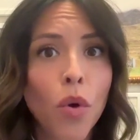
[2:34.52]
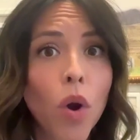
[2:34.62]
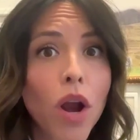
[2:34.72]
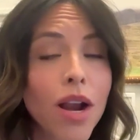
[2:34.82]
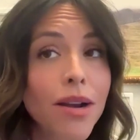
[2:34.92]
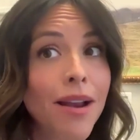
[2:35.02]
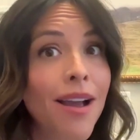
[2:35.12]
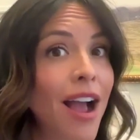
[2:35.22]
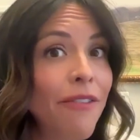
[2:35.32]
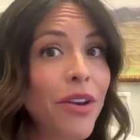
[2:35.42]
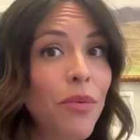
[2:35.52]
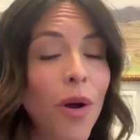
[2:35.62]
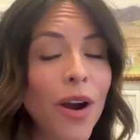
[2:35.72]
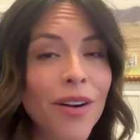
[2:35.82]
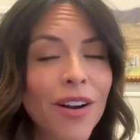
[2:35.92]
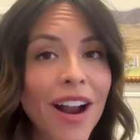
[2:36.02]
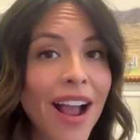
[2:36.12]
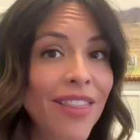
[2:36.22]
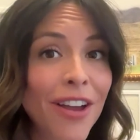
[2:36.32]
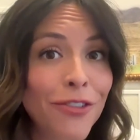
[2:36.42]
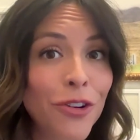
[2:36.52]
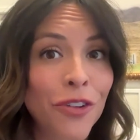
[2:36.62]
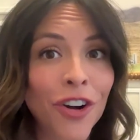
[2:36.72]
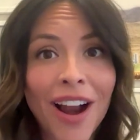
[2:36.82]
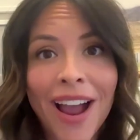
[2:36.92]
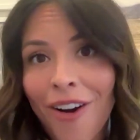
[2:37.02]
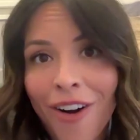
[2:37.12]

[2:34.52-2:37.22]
or not having water left over at